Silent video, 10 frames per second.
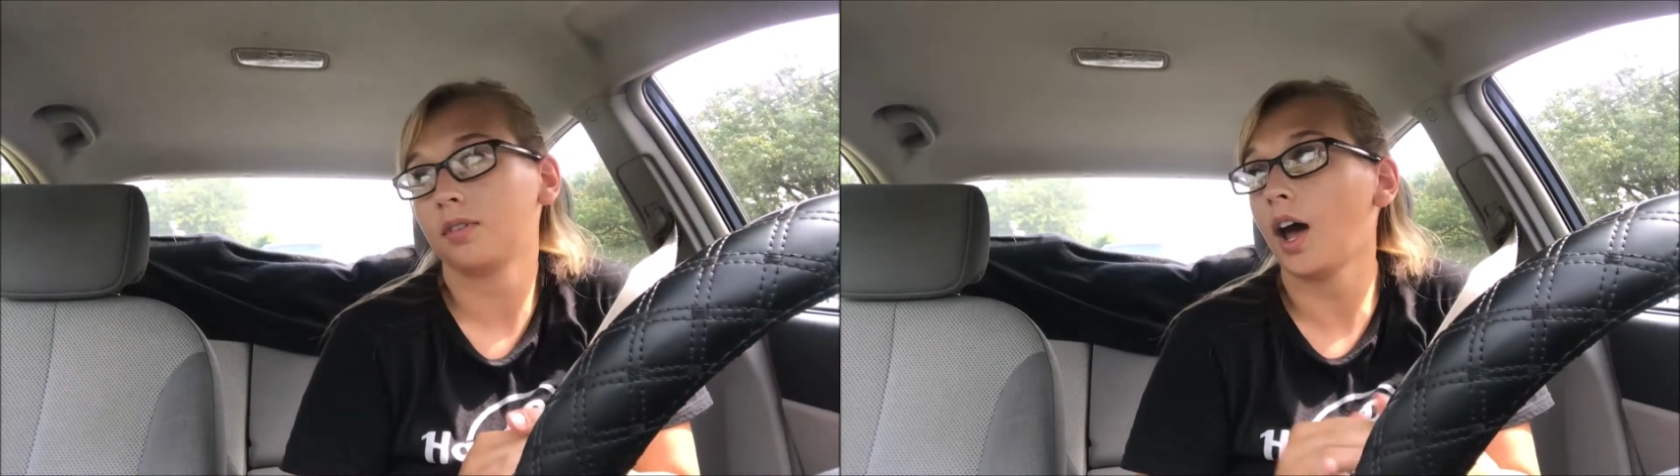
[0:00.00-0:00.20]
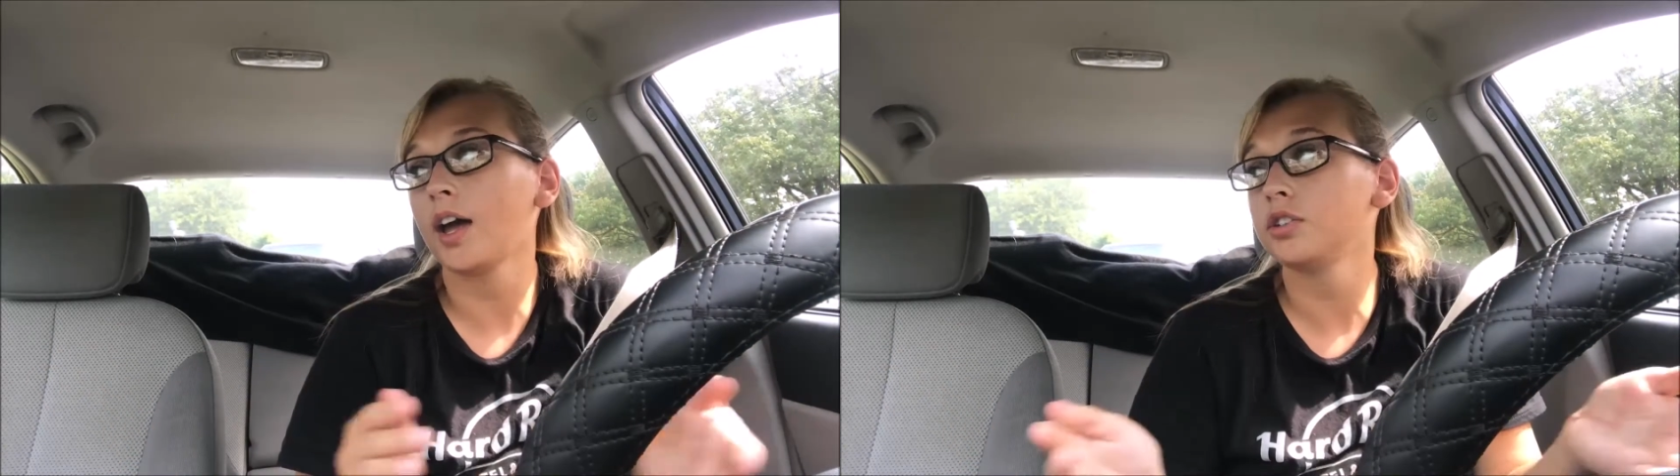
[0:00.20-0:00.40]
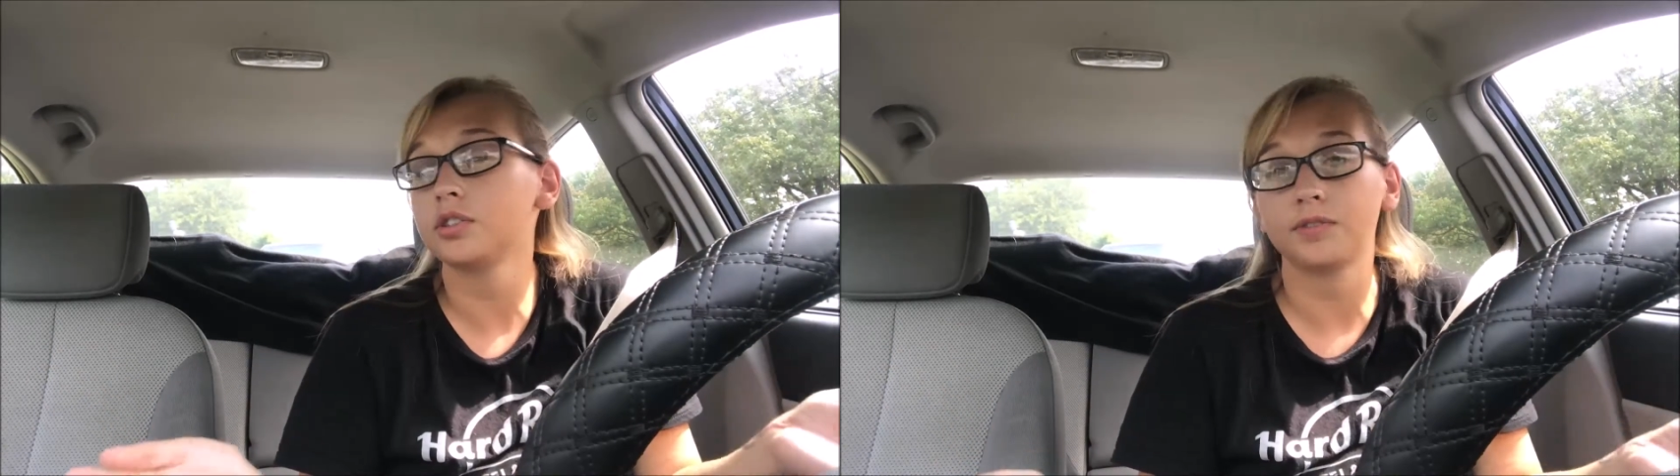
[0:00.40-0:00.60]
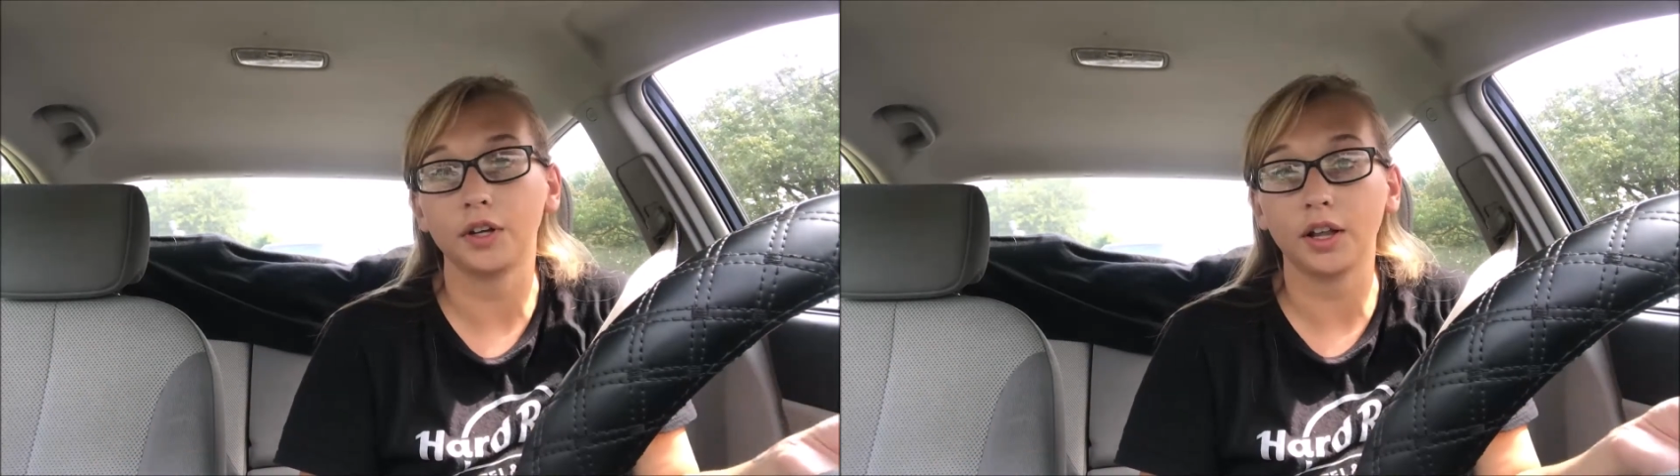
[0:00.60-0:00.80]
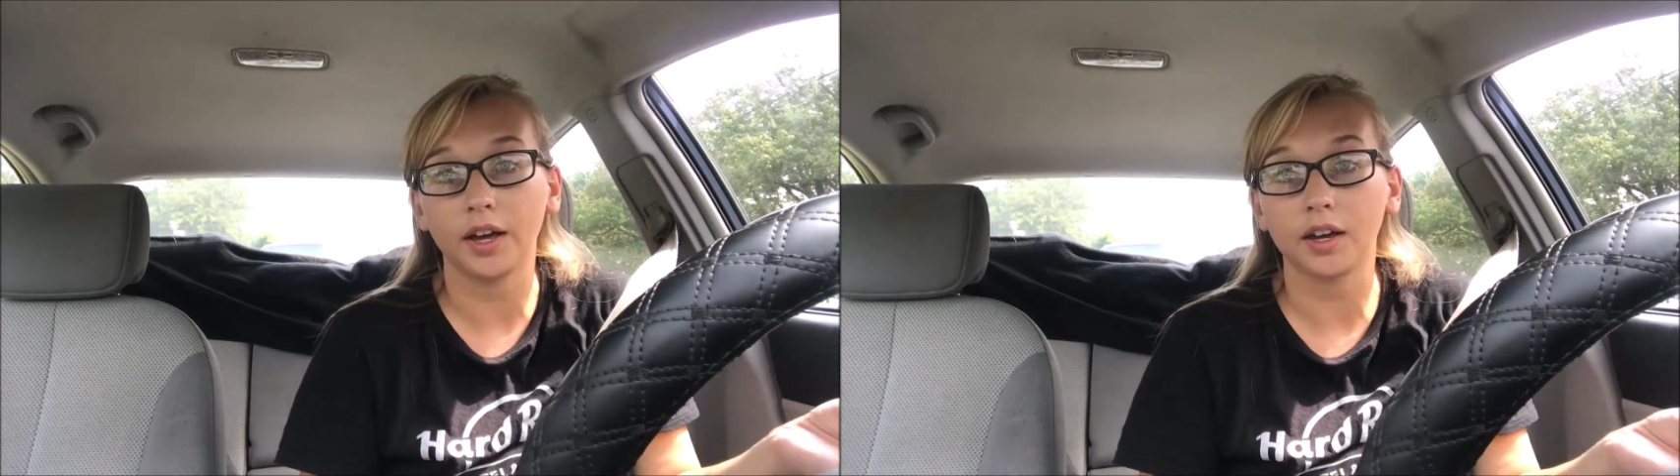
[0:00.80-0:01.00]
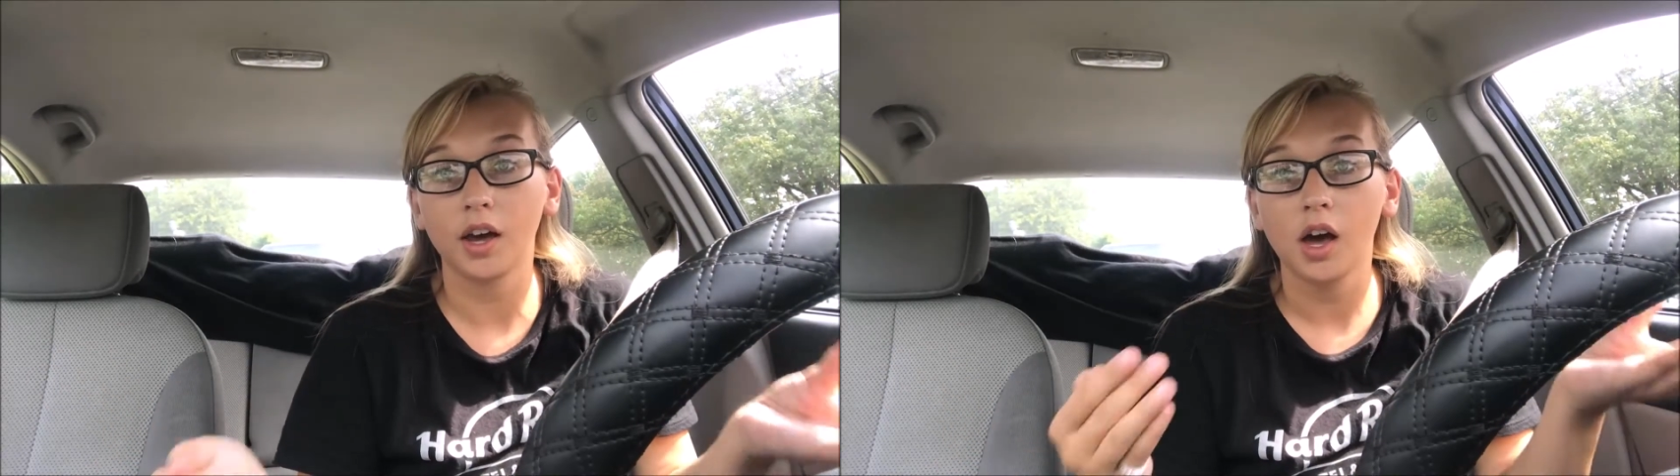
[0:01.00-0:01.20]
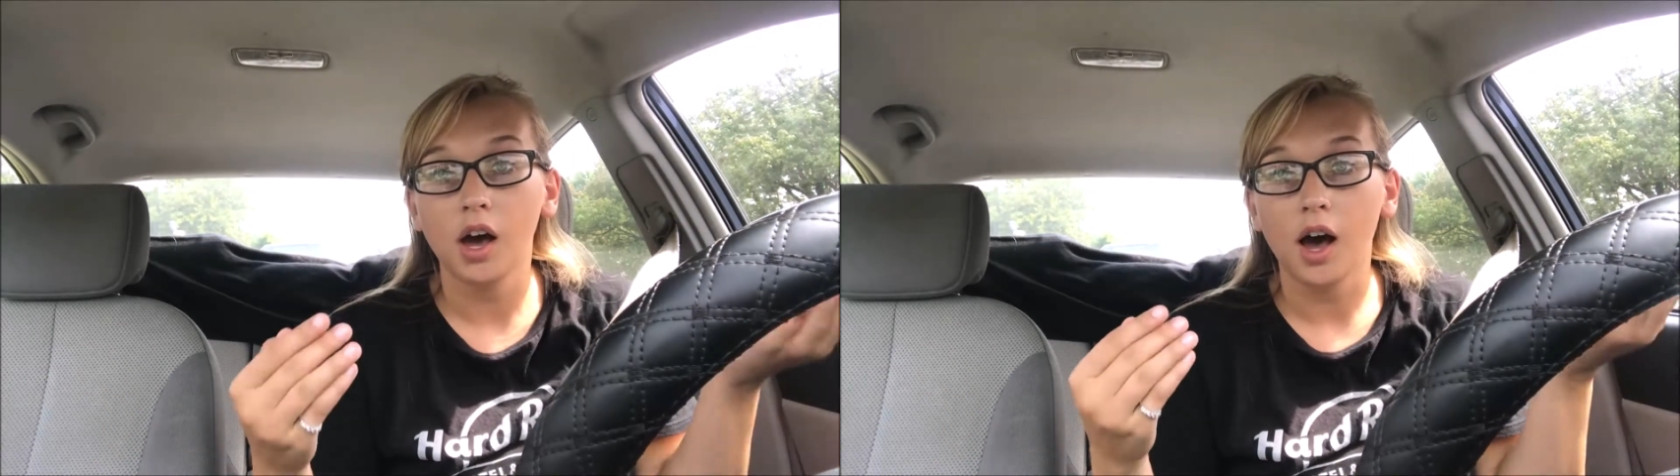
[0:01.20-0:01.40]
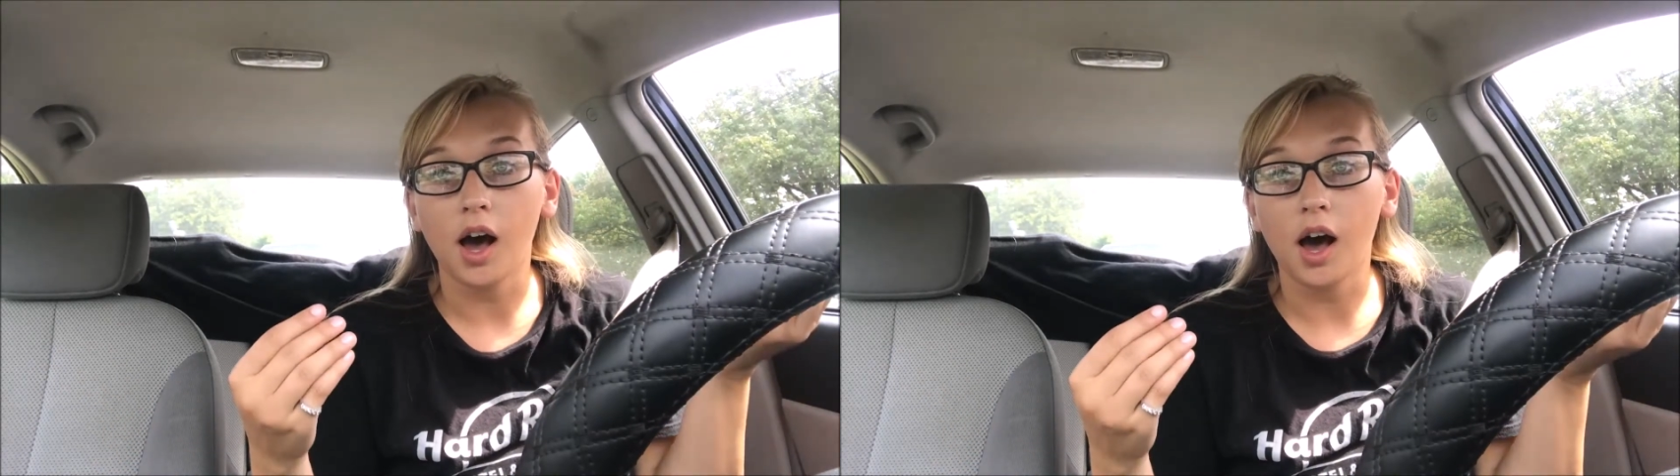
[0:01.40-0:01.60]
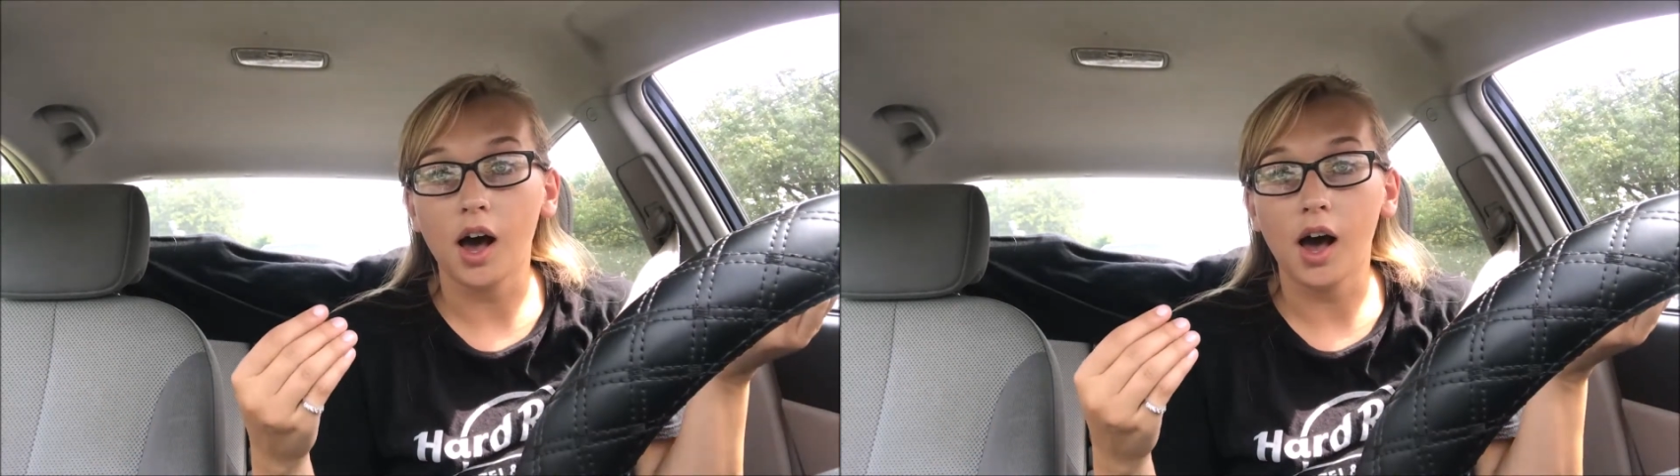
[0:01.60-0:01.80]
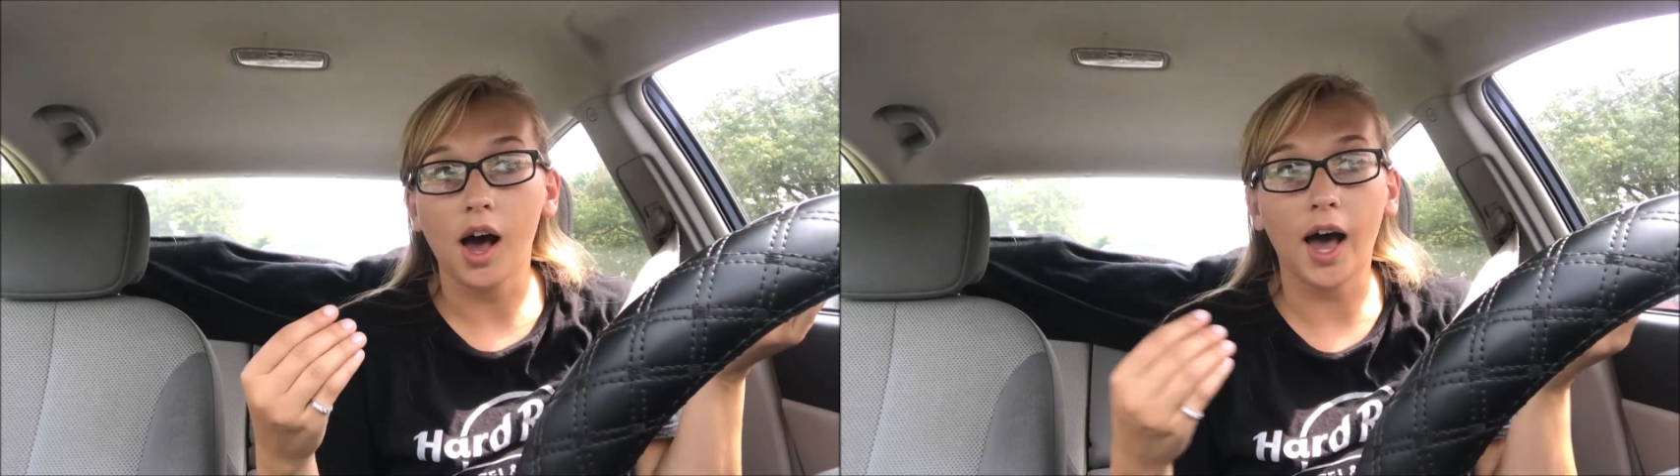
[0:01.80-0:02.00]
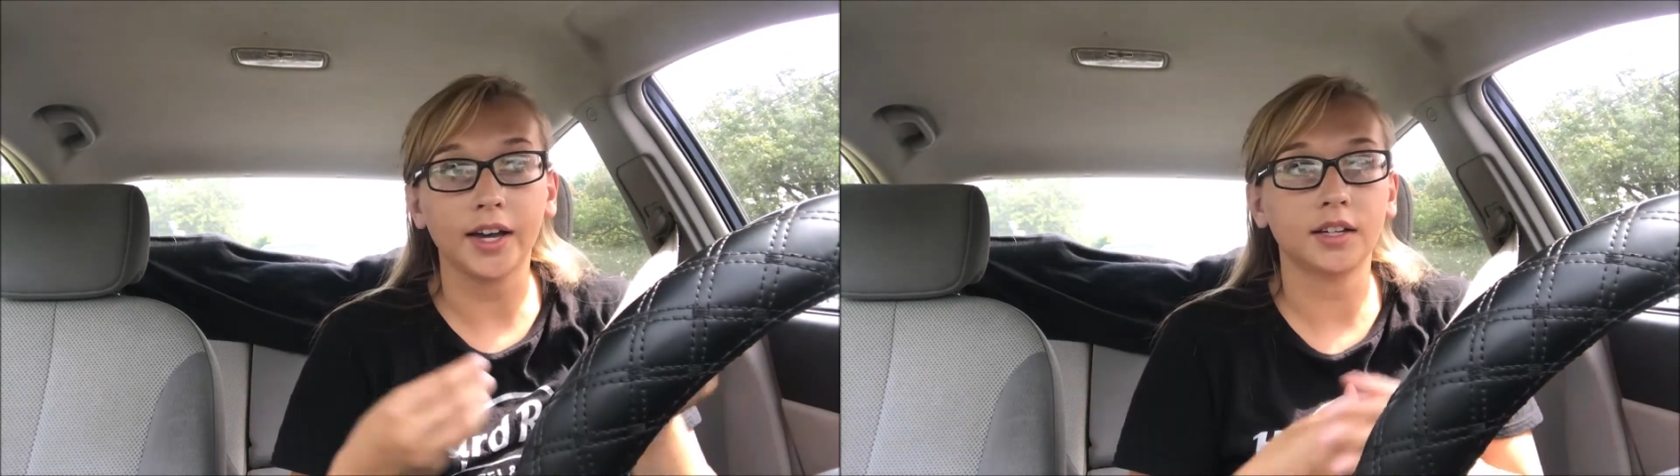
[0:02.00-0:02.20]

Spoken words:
I just feel like I